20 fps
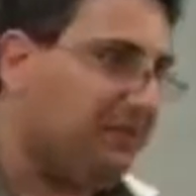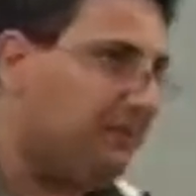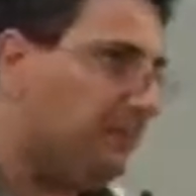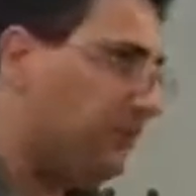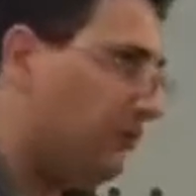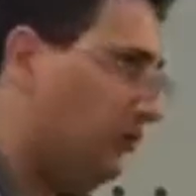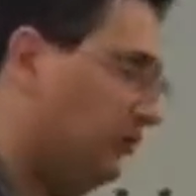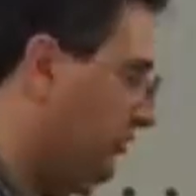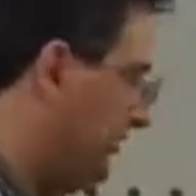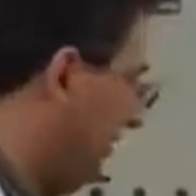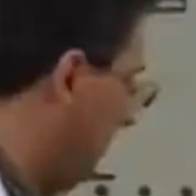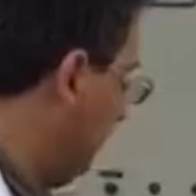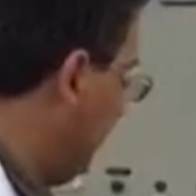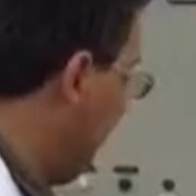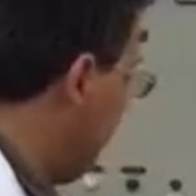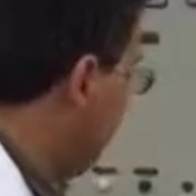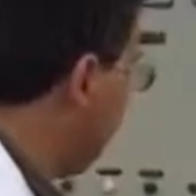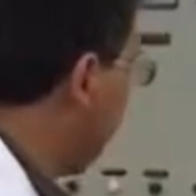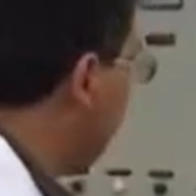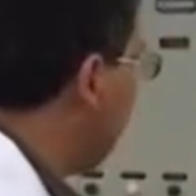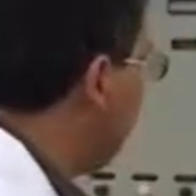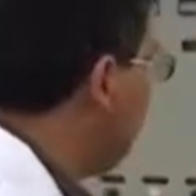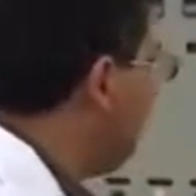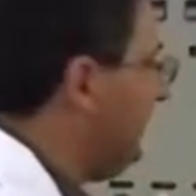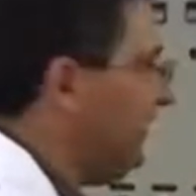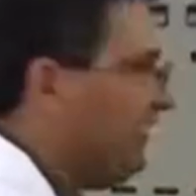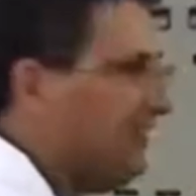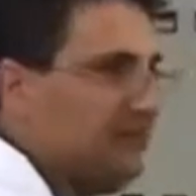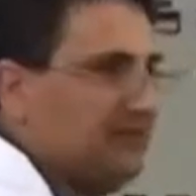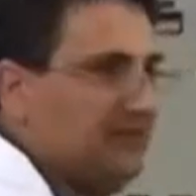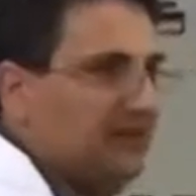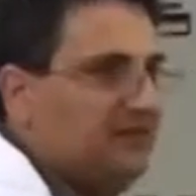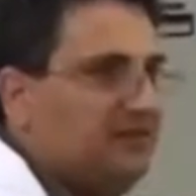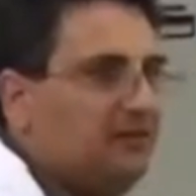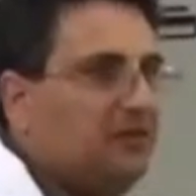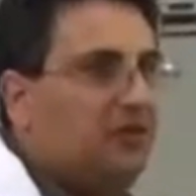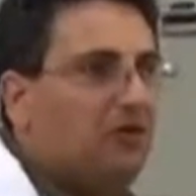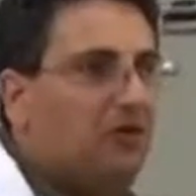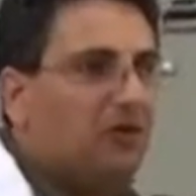the program has been selected